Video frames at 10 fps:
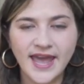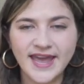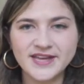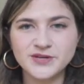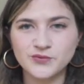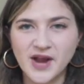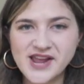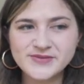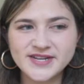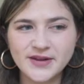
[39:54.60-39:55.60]
And
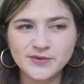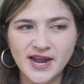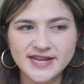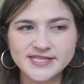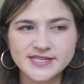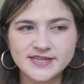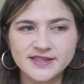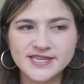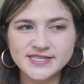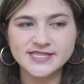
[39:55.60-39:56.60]
right when I write,
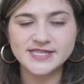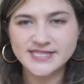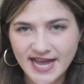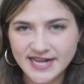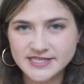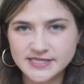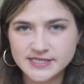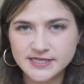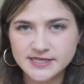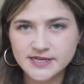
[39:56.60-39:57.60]
this is a
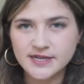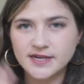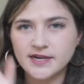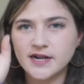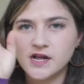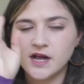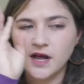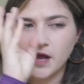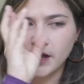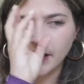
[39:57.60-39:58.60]
test,
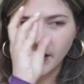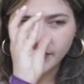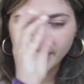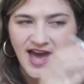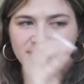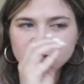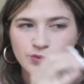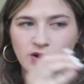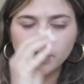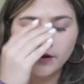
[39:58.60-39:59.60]
that
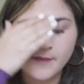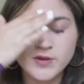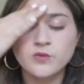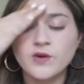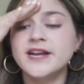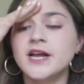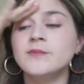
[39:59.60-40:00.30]
is, or I'm gonna write,